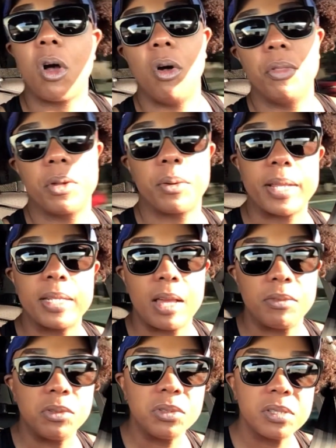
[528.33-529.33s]
all the grade
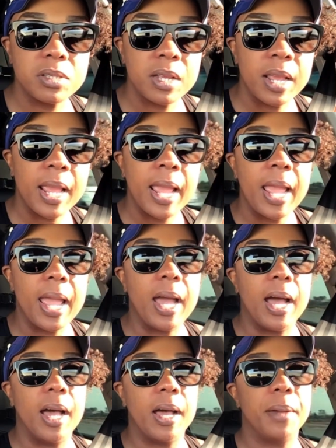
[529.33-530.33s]
levels
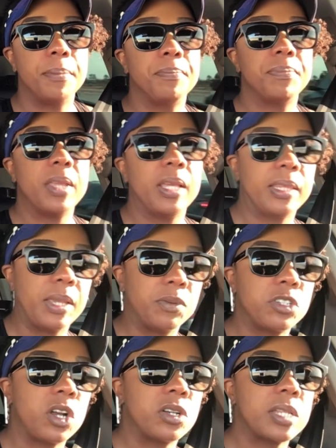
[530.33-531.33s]
um, in
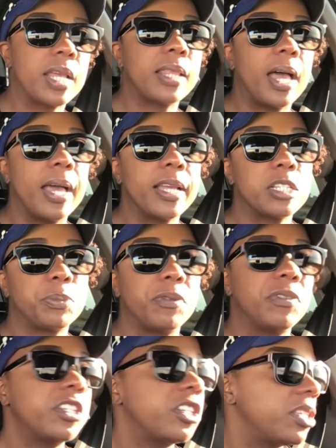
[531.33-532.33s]
language arts and the highest
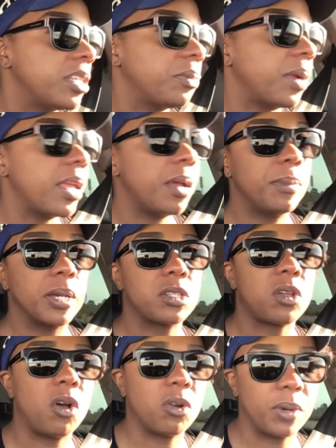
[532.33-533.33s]
proficiency rate
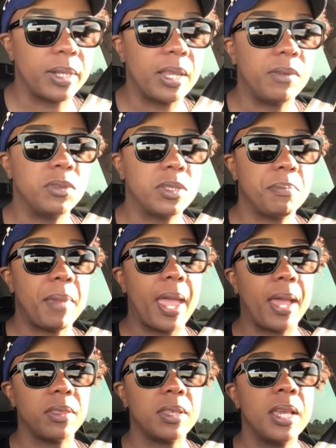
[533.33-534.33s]
amongst all grade levels in math.